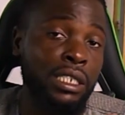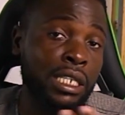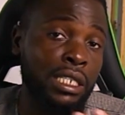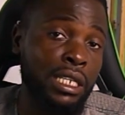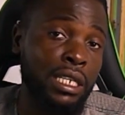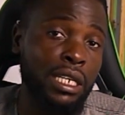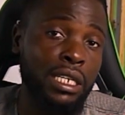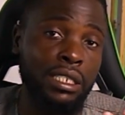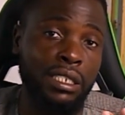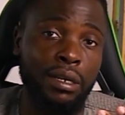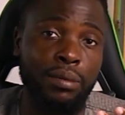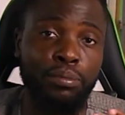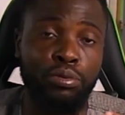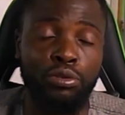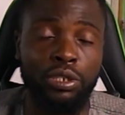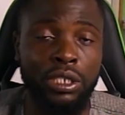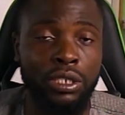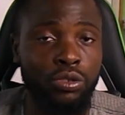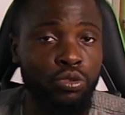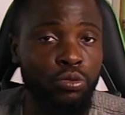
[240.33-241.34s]
It's just an
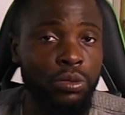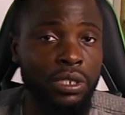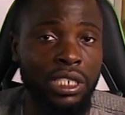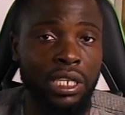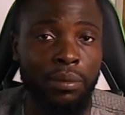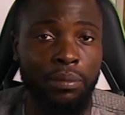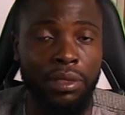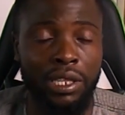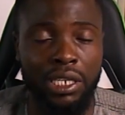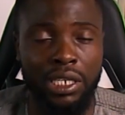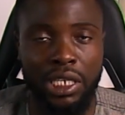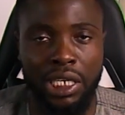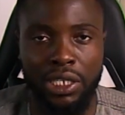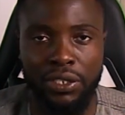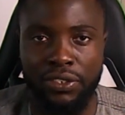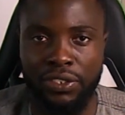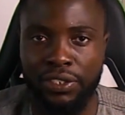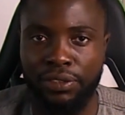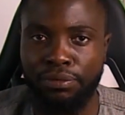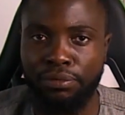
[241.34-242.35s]
example, it could be something
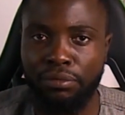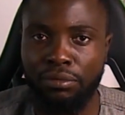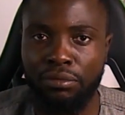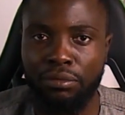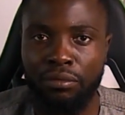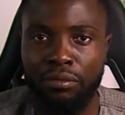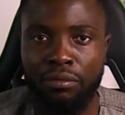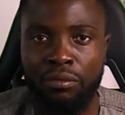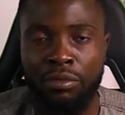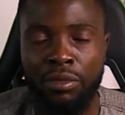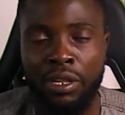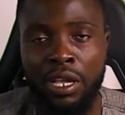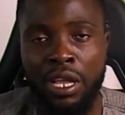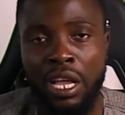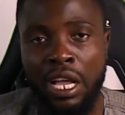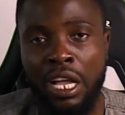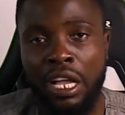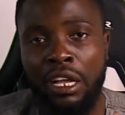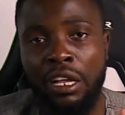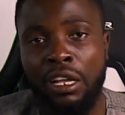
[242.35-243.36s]
else.
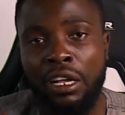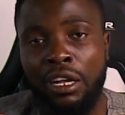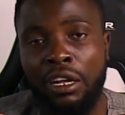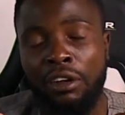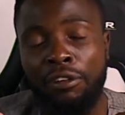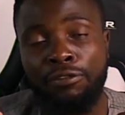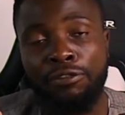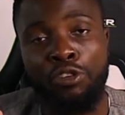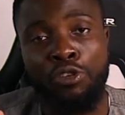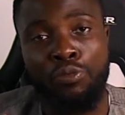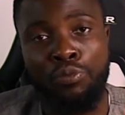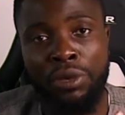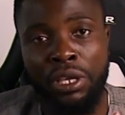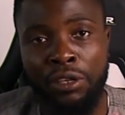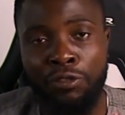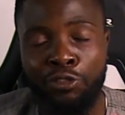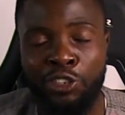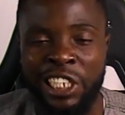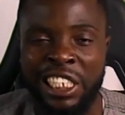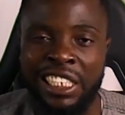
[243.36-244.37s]
For
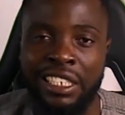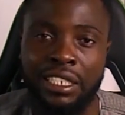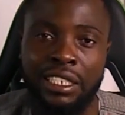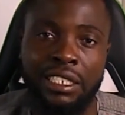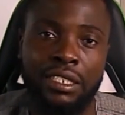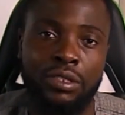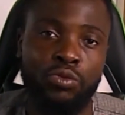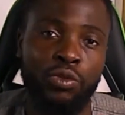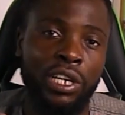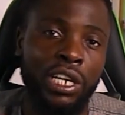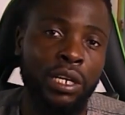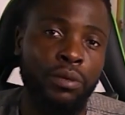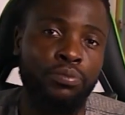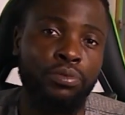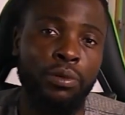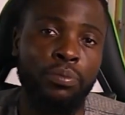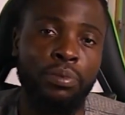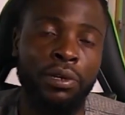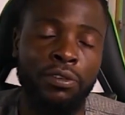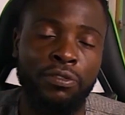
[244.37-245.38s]
me, for instance, when I
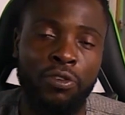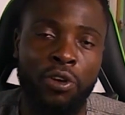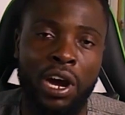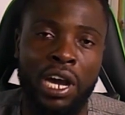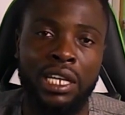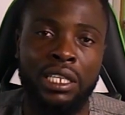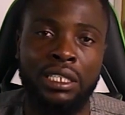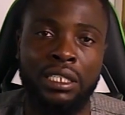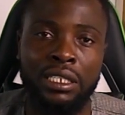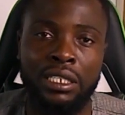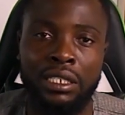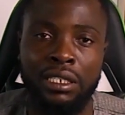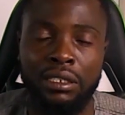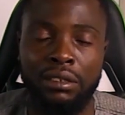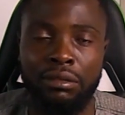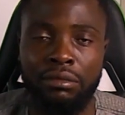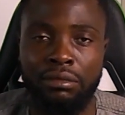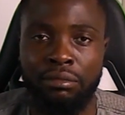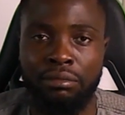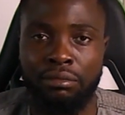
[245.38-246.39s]
prepare for IT
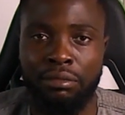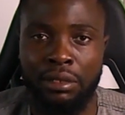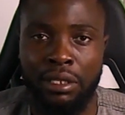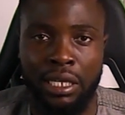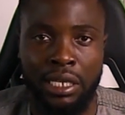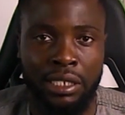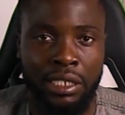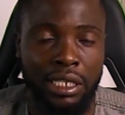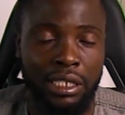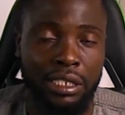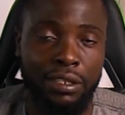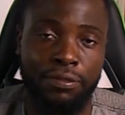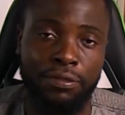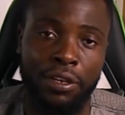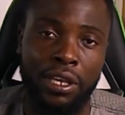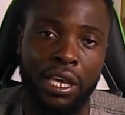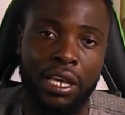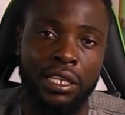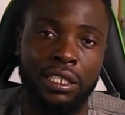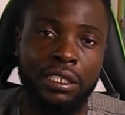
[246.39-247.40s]

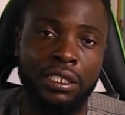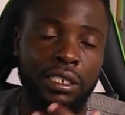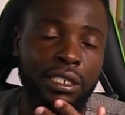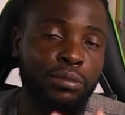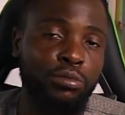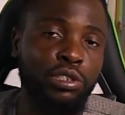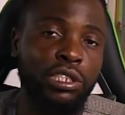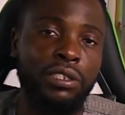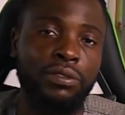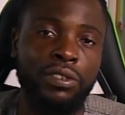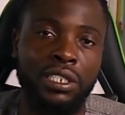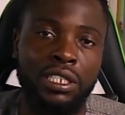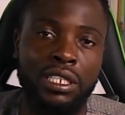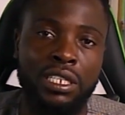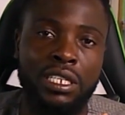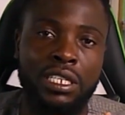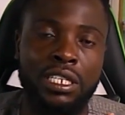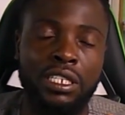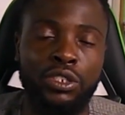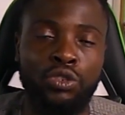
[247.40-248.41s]
certificates, the
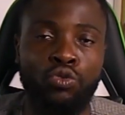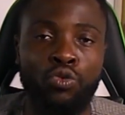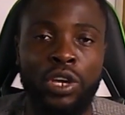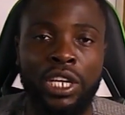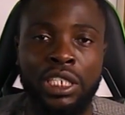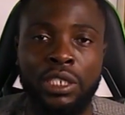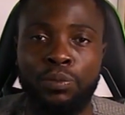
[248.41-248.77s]
motivation is to